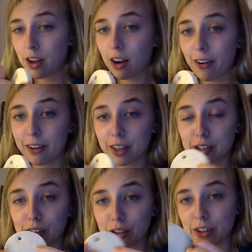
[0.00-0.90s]
hard
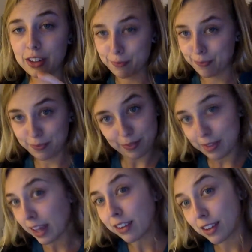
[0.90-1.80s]
little
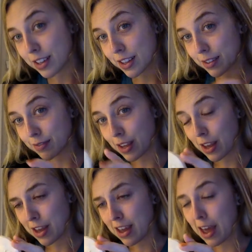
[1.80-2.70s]
necklace.
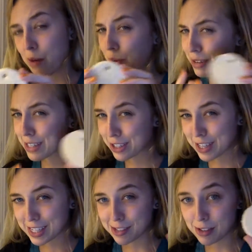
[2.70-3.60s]
And what are we going to turn
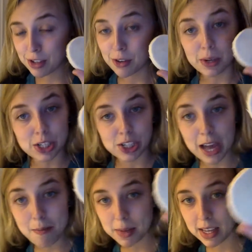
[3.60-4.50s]
this into? What shape